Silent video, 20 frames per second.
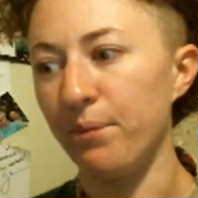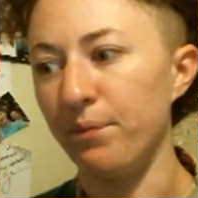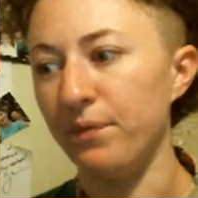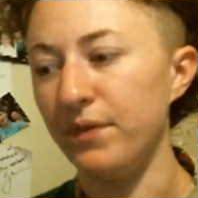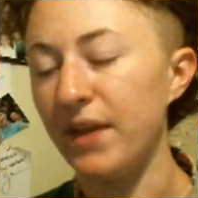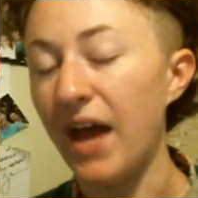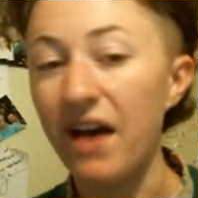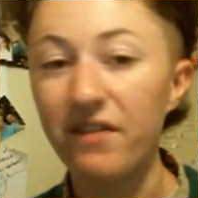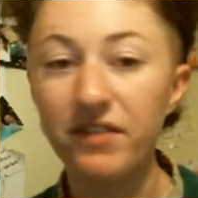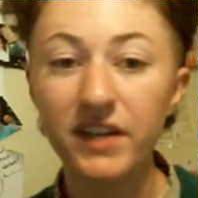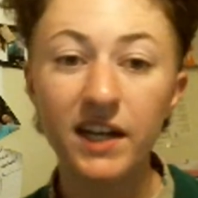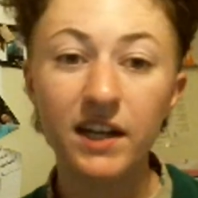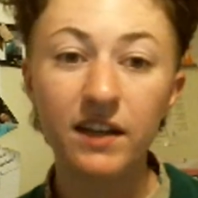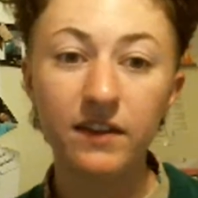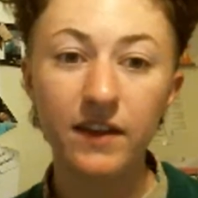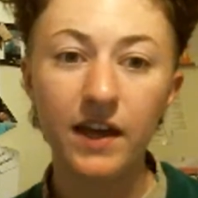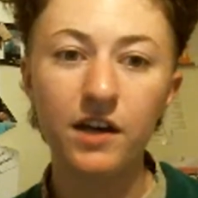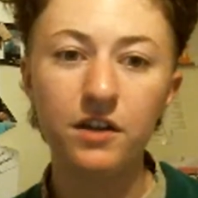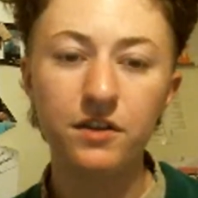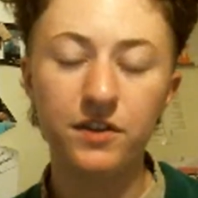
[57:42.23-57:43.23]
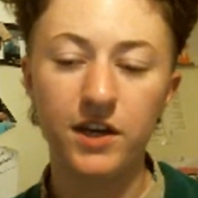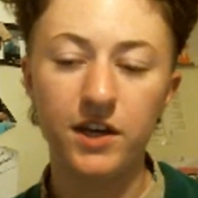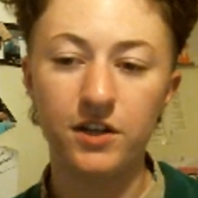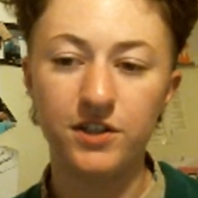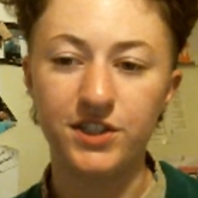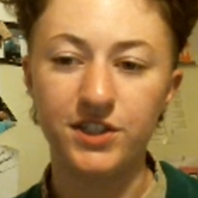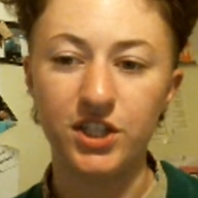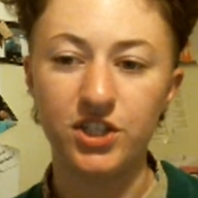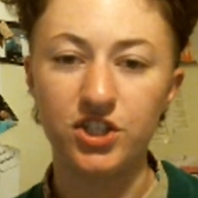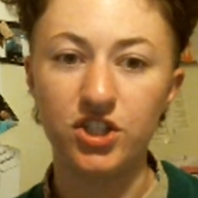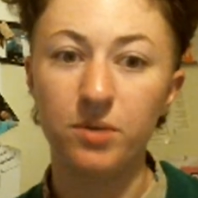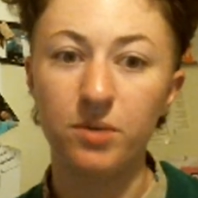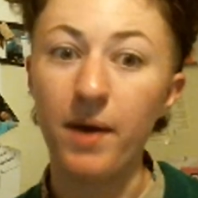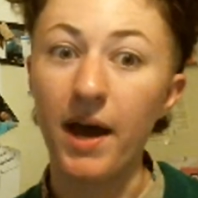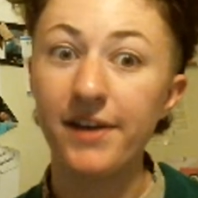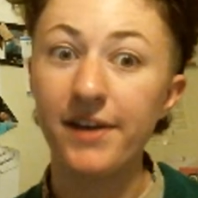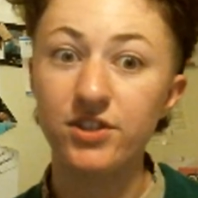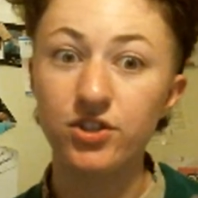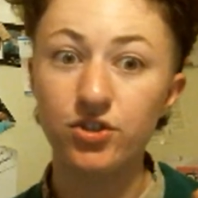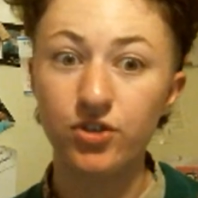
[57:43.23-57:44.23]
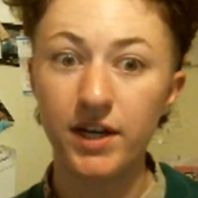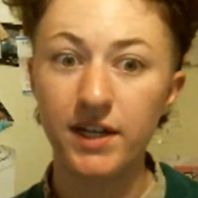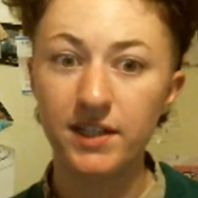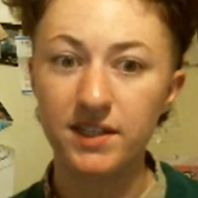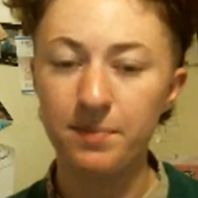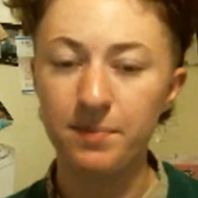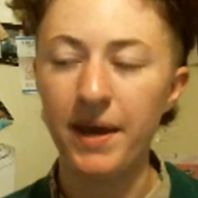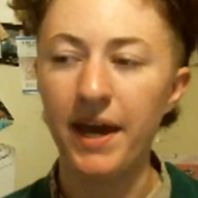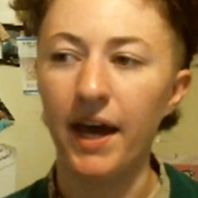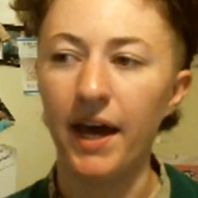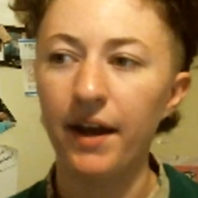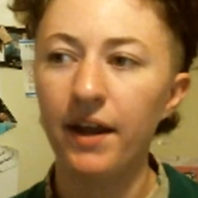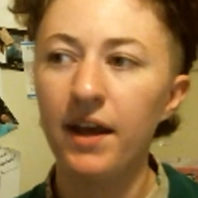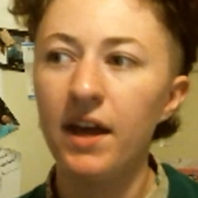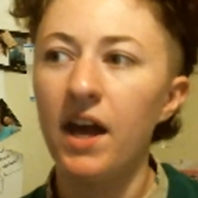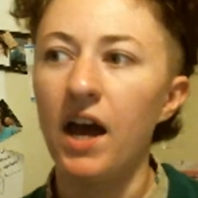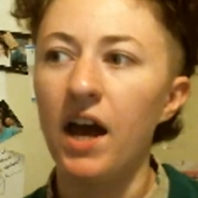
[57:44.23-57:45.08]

navigating the healthcare system as a trans man.